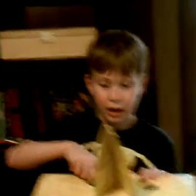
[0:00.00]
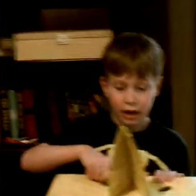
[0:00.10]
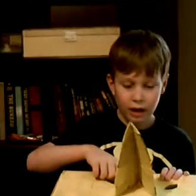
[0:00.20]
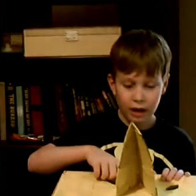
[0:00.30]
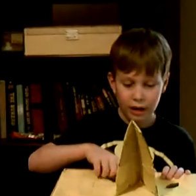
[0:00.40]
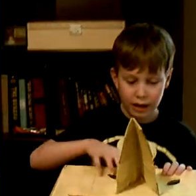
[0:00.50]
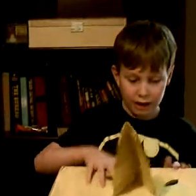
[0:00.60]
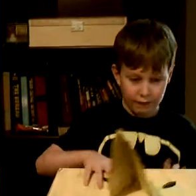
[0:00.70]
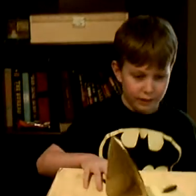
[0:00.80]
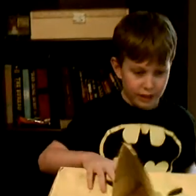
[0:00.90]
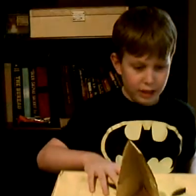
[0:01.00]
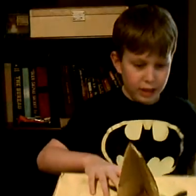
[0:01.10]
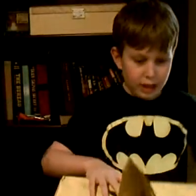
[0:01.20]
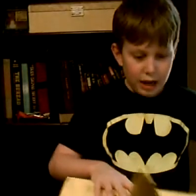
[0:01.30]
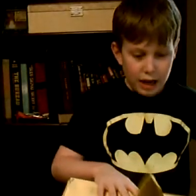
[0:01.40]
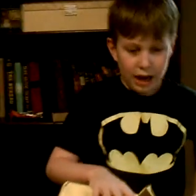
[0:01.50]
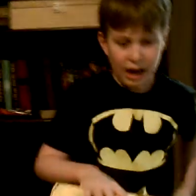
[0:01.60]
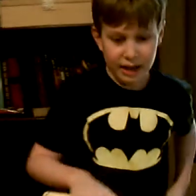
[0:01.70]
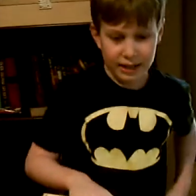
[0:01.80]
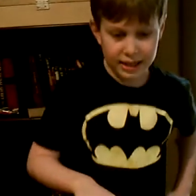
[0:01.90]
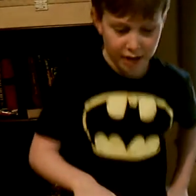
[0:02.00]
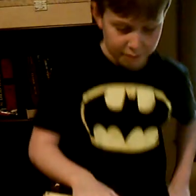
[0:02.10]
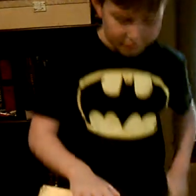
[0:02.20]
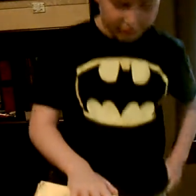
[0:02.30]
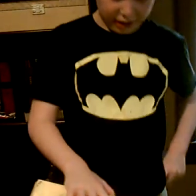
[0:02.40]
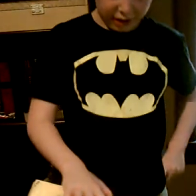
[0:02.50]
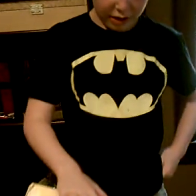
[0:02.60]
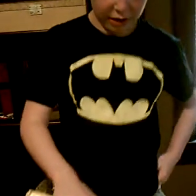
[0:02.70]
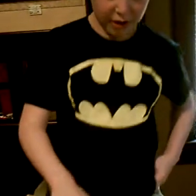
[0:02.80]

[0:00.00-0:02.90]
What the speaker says: And I taped on a